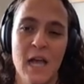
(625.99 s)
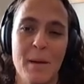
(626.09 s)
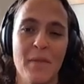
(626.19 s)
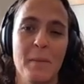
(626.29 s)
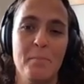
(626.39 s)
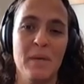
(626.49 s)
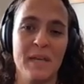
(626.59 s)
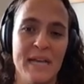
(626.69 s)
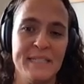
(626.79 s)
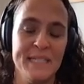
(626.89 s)
about the
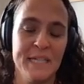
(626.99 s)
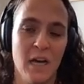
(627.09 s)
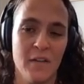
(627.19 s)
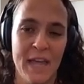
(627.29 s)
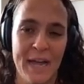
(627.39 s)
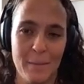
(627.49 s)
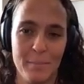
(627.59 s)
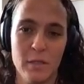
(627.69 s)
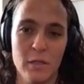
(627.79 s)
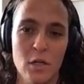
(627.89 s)
big idea of the
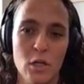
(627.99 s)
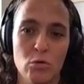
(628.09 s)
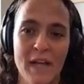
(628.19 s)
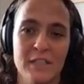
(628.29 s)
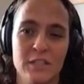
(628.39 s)
app, right?